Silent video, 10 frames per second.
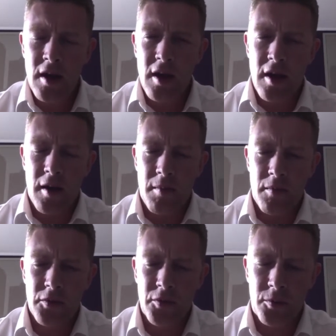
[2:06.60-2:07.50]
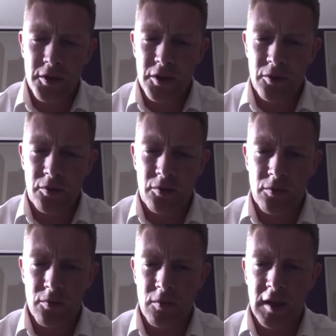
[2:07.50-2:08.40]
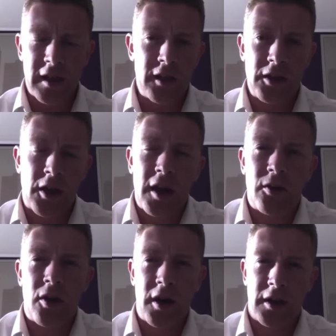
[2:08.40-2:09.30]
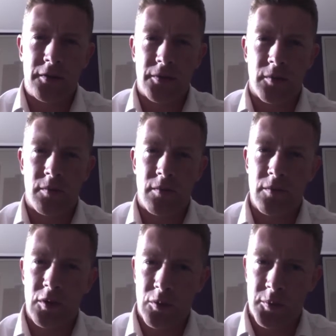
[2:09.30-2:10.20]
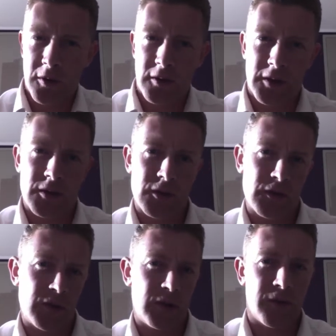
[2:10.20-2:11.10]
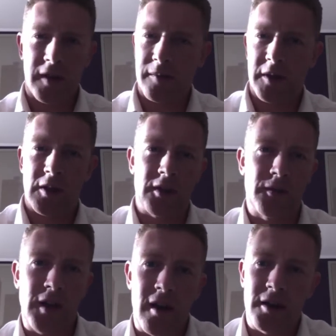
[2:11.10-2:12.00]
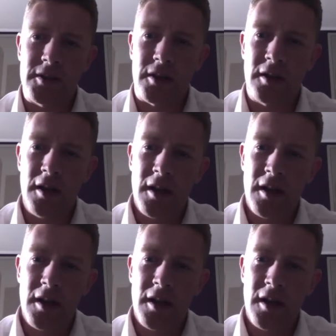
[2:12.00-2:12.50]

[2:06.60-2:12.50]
through which you really cannot hide from your progress to develop the kinds of character